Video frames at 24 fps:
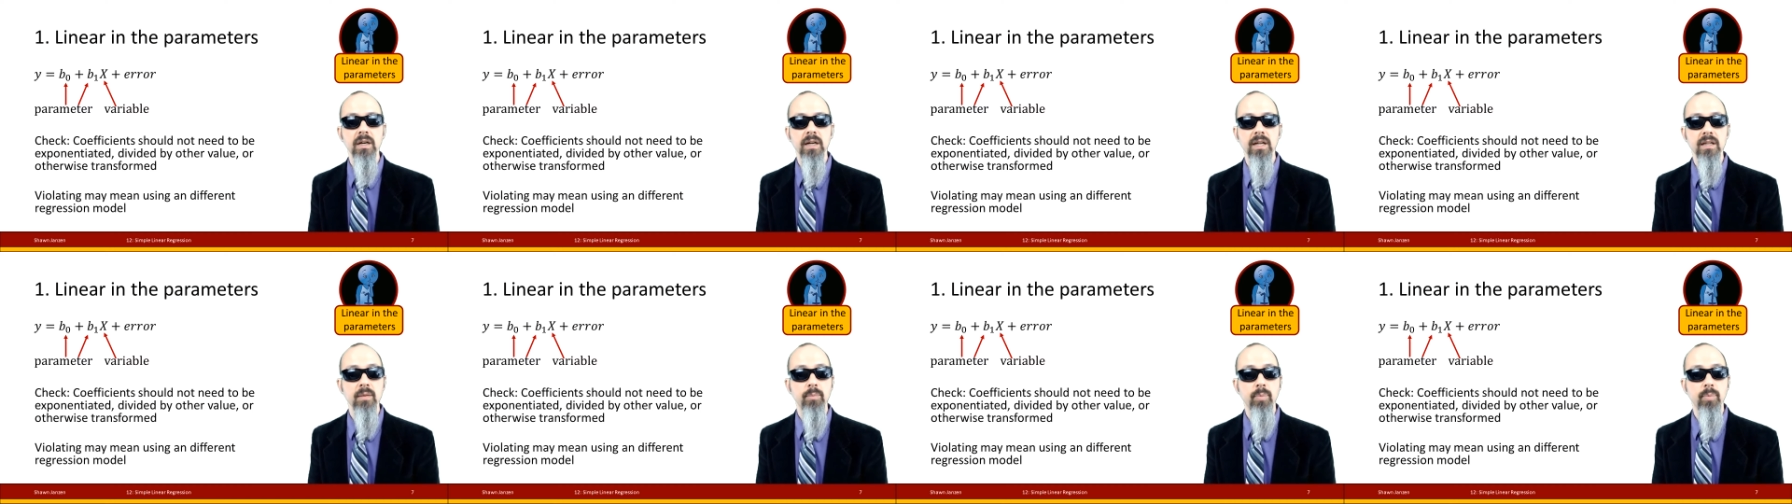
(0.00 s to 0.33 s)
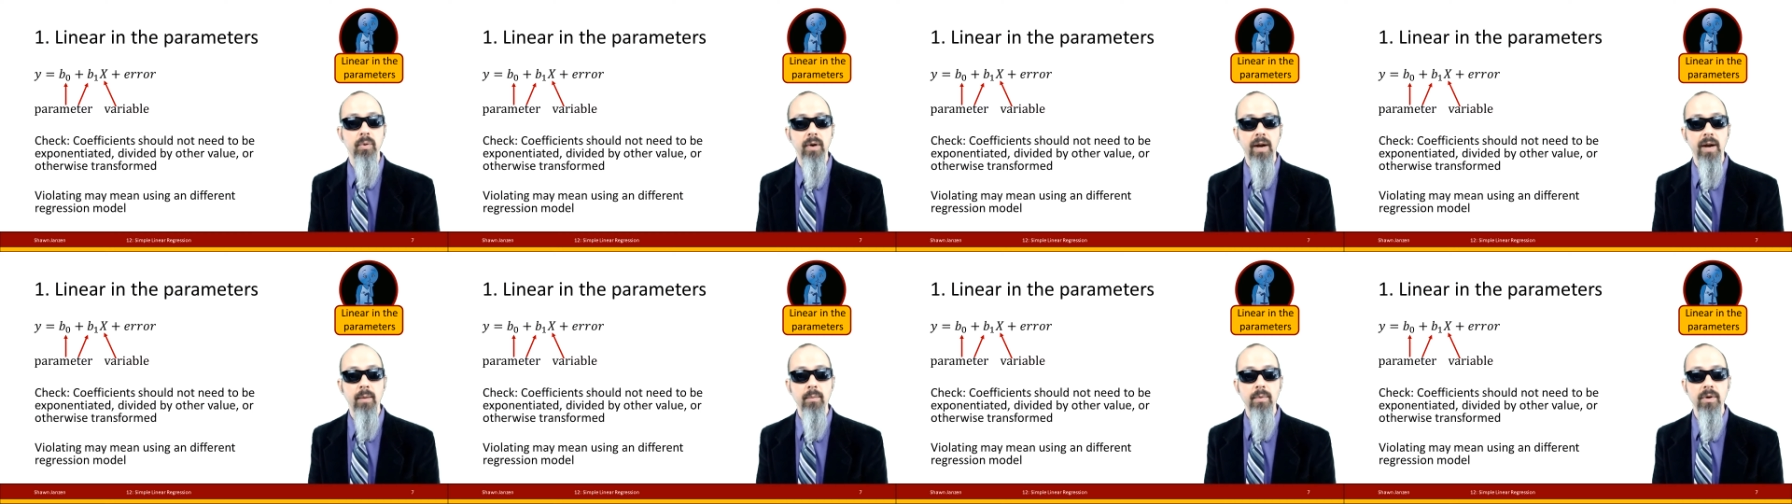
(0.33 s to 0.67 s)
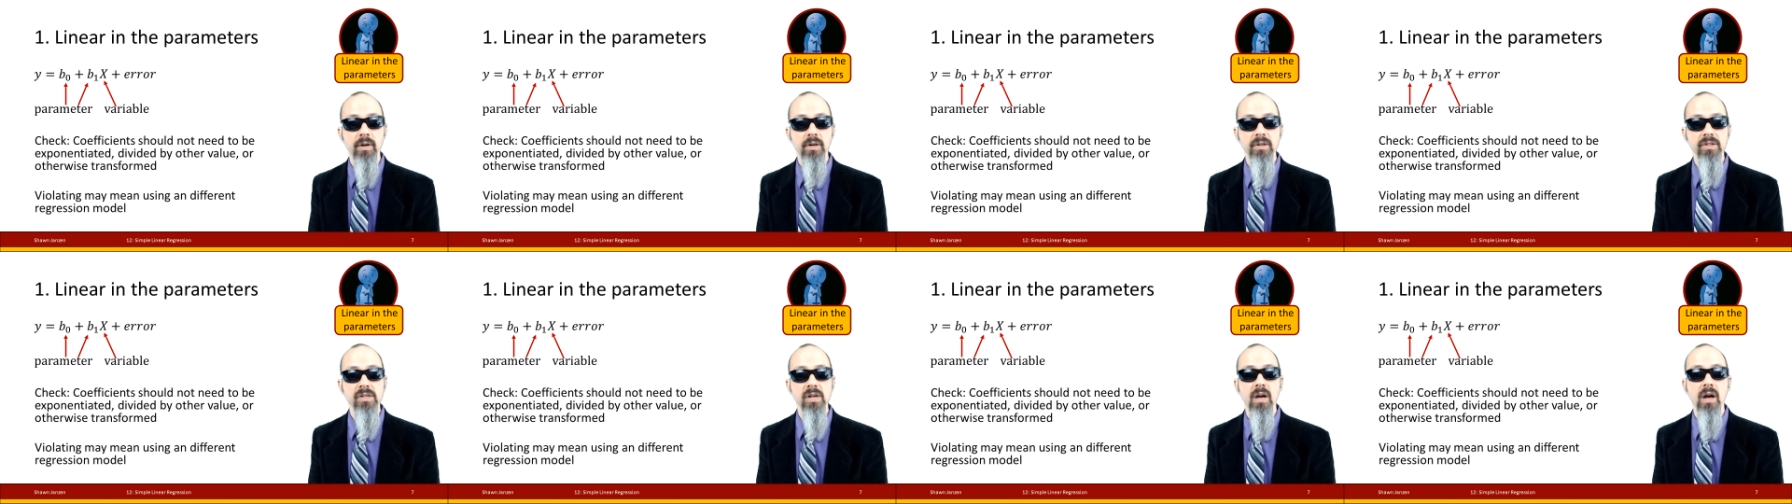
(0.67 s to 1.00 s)
in the
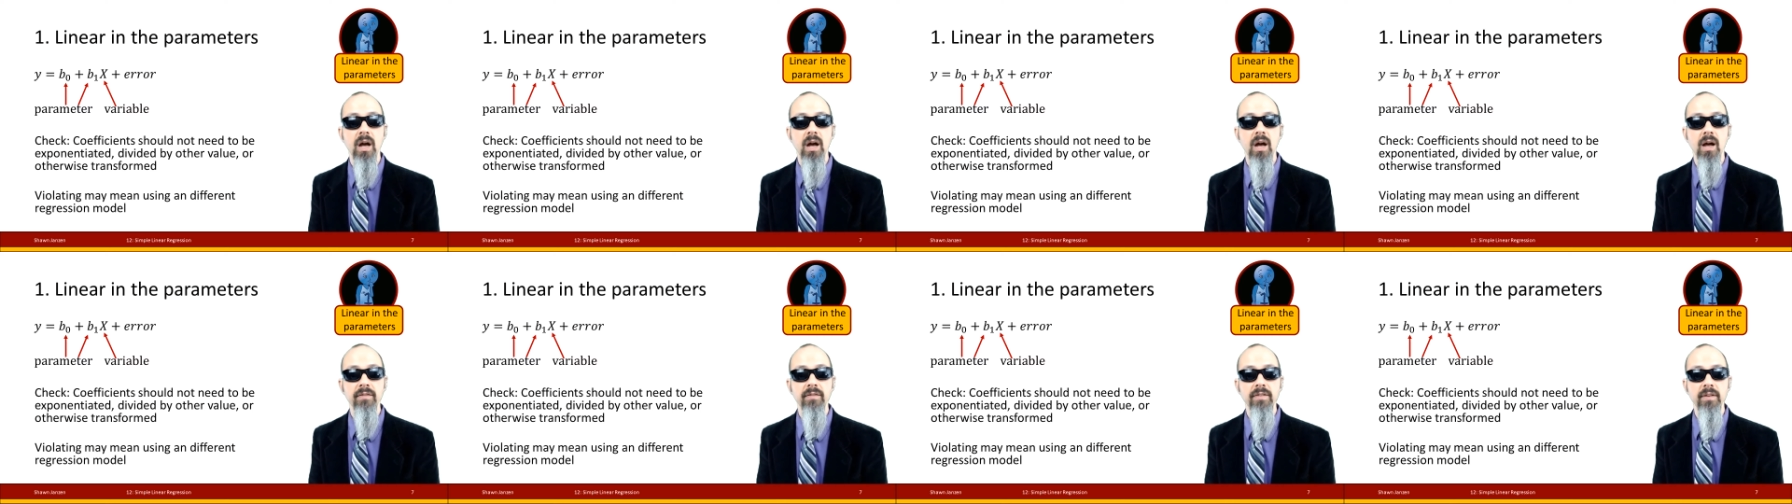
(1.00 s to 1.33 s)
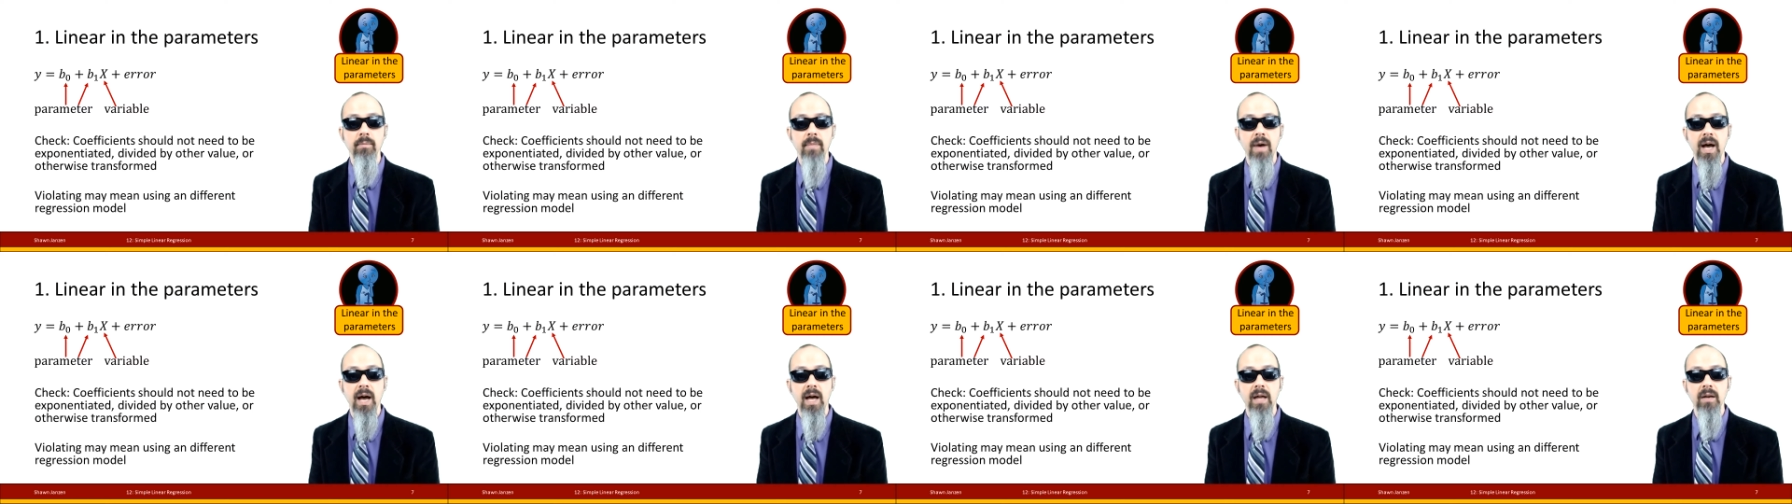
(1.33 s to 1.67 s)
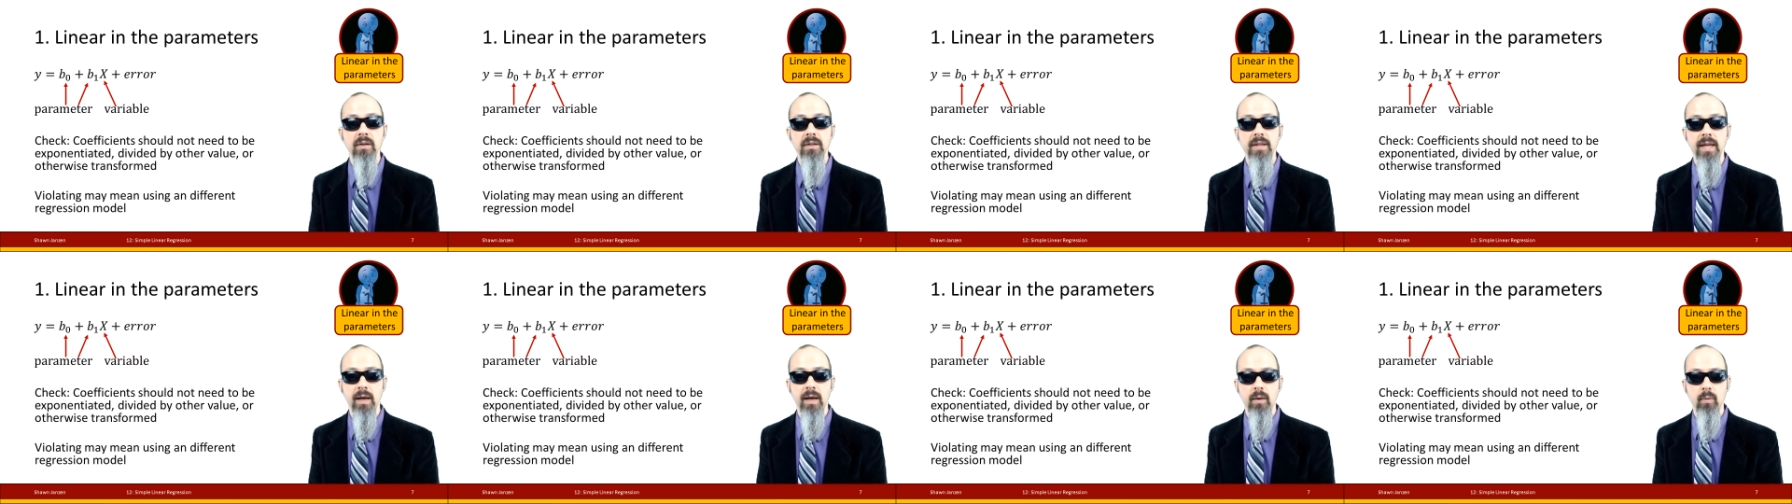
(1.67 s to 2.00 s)
parameters of the model
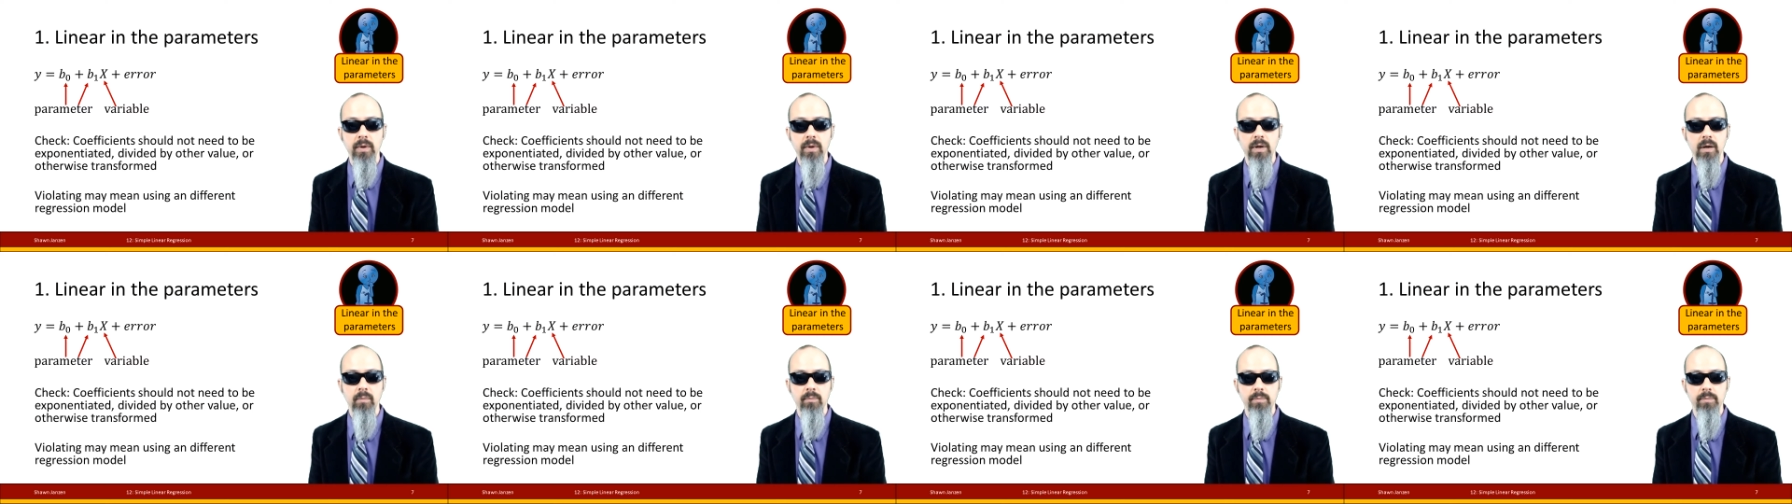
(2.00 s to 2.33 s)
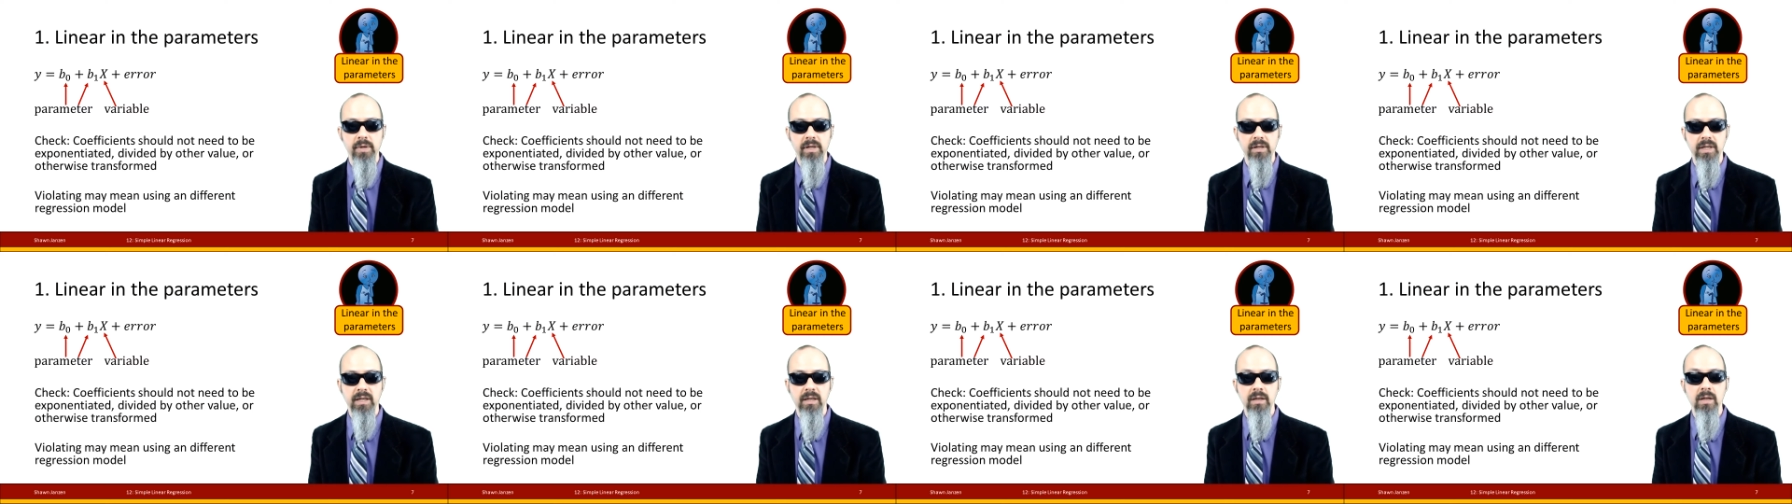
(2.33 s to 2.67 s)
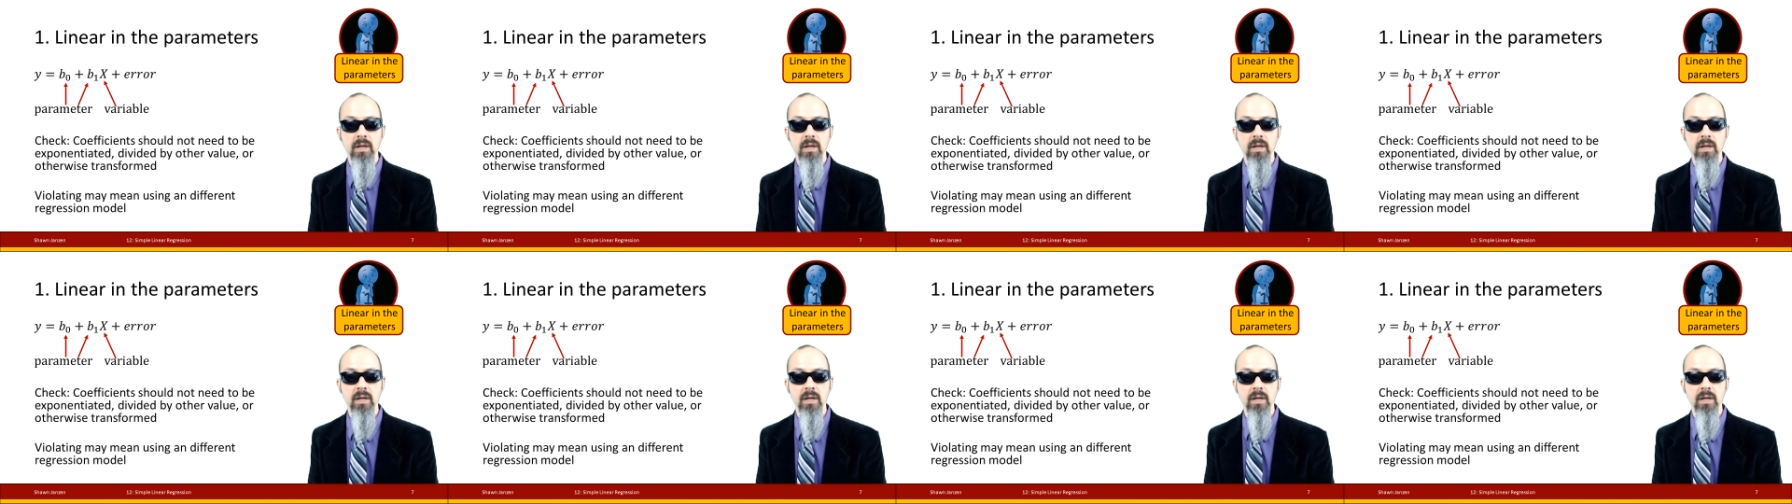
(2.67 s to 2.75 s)
that we are building.